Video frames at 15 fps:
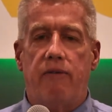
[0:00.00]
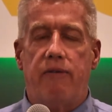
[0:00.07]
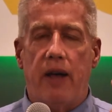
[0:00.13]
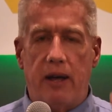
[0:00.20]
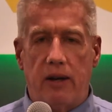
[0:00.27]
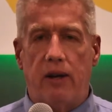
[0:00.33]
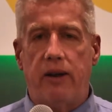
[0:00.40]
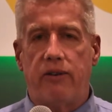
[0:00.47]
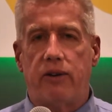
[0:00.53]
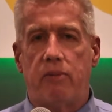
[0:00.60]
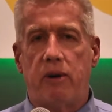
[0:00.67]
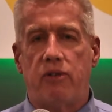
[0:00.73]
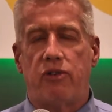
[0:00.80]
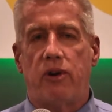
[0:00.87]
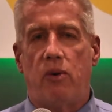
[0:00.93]

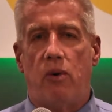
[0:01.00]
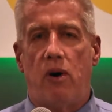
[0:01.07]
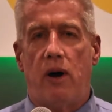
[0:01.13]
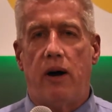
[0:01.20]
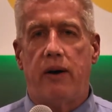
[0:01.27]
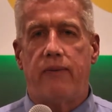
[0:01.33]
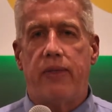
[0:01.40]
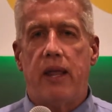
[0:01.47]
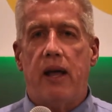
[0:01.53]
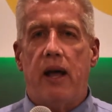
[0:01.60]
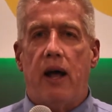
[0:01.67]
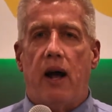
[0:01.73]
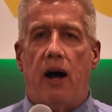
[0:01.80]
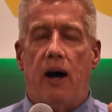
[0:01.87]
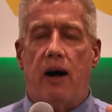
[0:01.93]
vandalism, and so on.
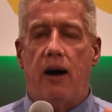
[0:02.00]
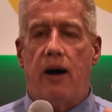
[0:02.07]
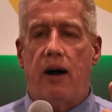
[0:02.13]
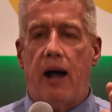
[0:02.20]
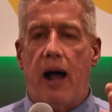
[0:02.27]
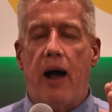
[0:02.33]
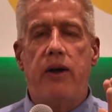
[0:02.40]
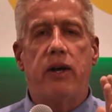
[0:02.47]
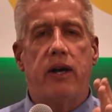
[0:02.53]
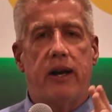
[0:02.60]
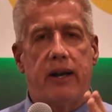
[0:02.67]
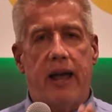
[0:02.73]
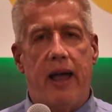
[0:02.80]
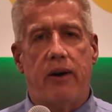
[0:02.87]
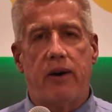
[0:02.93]
How are you
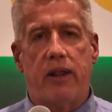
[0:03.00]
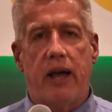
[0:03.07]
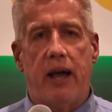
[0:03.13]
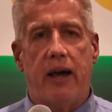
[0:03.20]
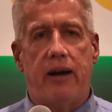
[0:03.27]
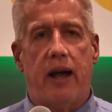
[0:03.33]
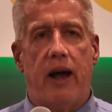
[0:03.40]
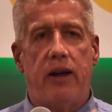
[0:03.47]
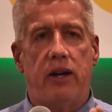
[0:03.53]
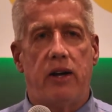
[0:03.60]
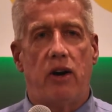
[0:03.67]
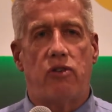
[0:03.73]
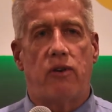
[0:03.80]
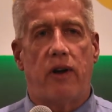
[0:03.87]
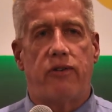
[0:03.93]
going to counter that? How are you
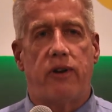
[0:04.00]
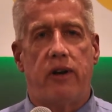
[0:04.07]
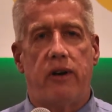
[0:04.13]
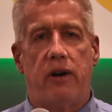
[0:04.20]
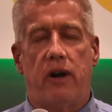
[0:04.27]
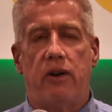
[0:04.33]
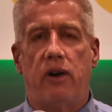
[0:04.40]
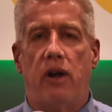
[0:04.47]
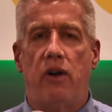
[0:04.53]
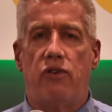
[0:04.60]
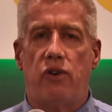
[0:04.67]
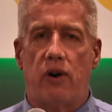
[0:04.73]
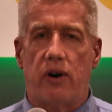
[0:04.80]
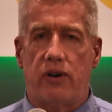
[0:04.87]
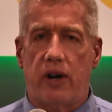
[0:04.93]
going to address it?
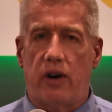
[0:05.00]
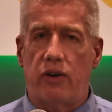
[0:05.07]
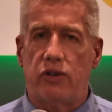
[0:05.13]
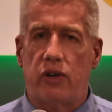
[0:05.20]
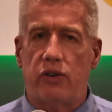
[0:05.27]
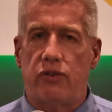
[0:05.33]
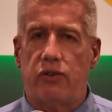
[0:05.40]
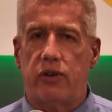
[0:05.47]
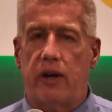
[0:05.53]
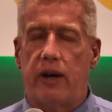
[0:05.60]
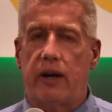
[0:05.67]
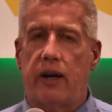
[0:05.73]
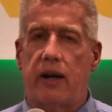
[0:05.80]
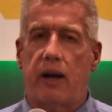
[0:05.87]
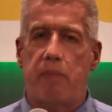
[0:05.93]
Is your intelligence
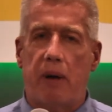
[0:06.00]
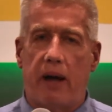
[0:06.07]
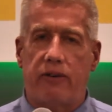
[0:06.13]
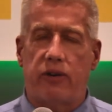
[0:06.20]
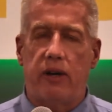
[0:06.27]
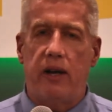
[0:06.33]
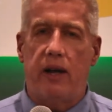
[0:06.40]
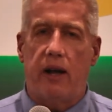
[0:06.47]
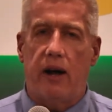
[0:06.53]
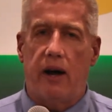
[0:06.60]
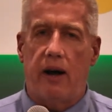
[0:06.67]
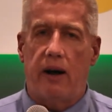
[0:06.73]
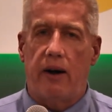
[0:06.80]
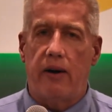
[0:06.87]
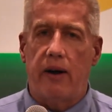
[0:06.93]
capacity
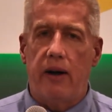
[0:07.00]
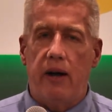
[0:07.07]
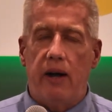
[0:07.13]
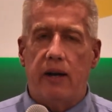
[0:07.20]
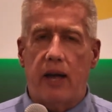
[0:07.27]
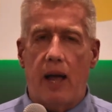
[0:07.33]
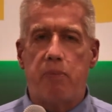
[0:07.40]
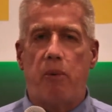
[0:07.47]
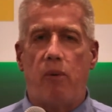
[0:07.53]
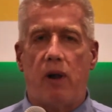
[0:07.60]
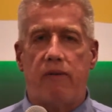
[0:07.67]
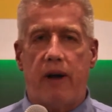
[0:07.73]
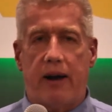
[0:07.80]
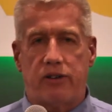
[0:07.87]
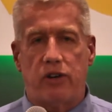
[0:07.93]

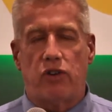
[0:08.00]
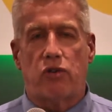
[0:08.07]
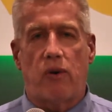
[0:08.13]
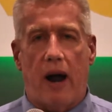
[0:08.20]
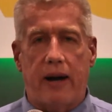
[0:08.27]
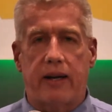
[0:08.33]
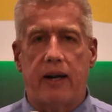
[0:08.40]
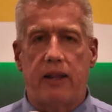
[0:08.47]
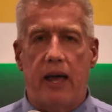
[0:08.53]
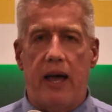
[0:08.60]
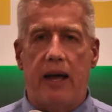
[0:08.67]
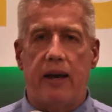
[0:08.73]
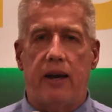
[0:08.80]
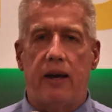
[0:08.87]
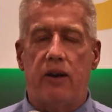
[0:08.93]
capable of actually tracking
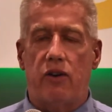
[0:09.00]
that,